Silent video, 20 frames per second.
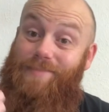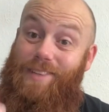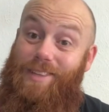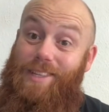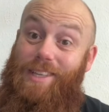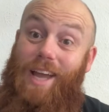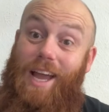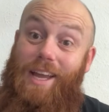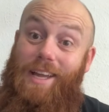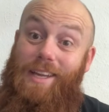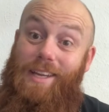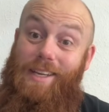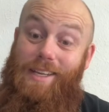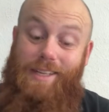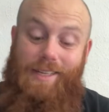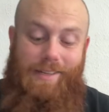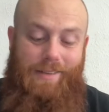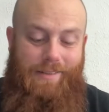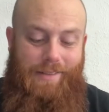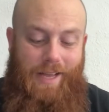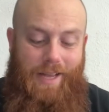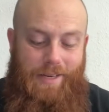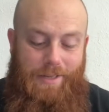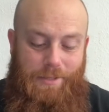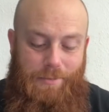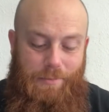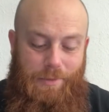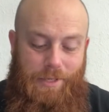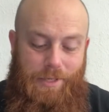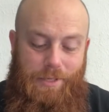Yay! That
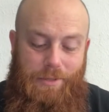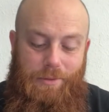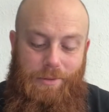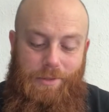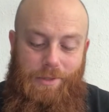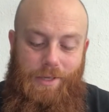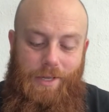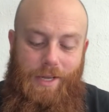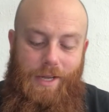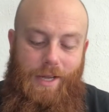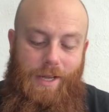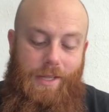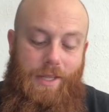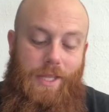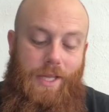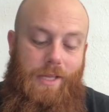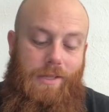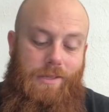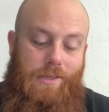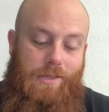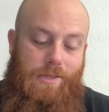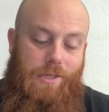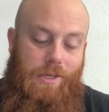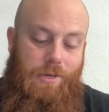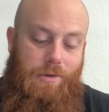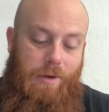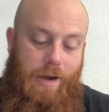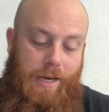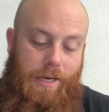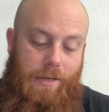is pretty cool. Then there's the
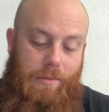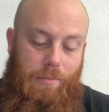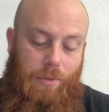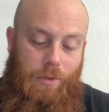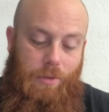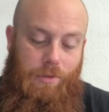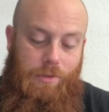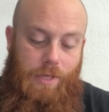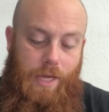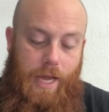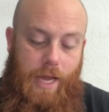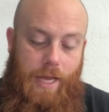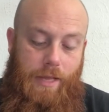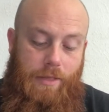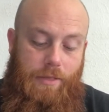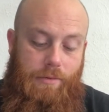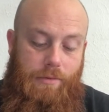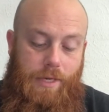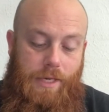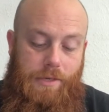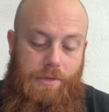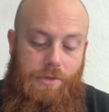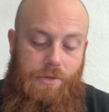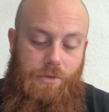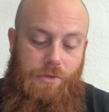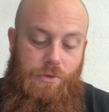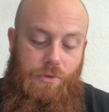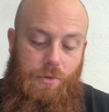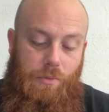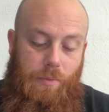Kraken bolt. Add 3
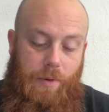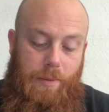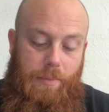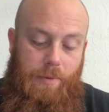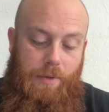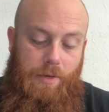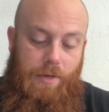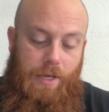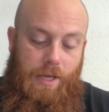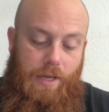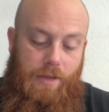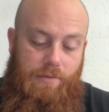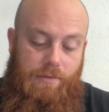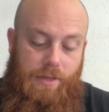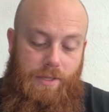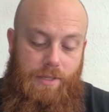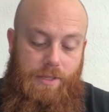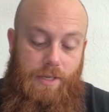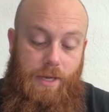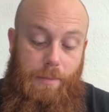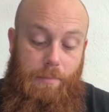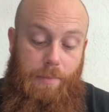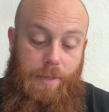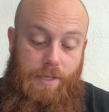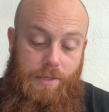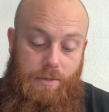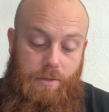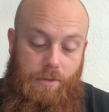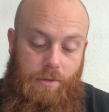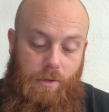inches to the weapon if it's a
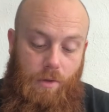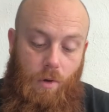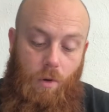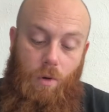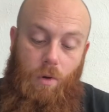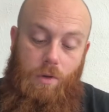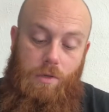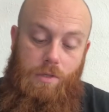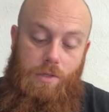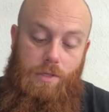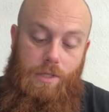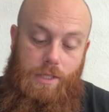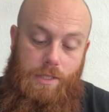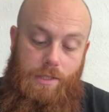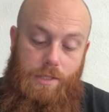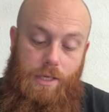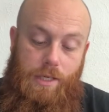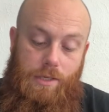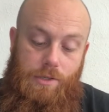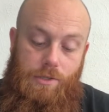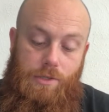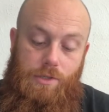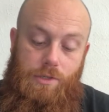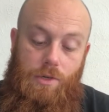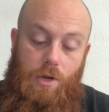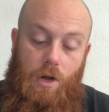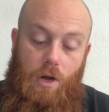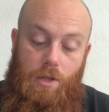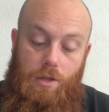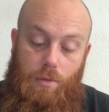pistol, or 6
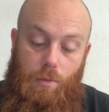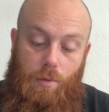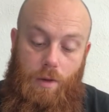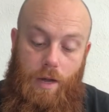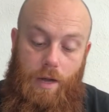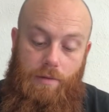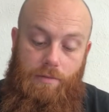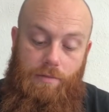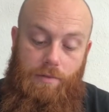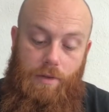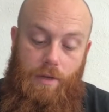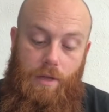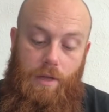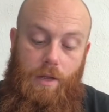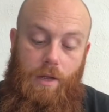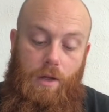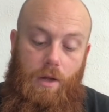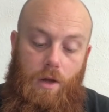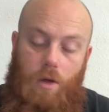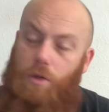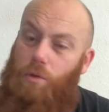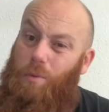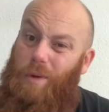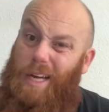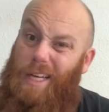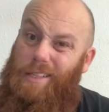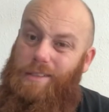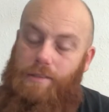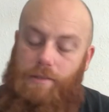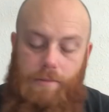inches
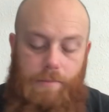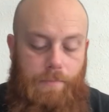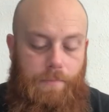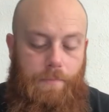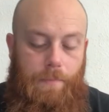otherwise.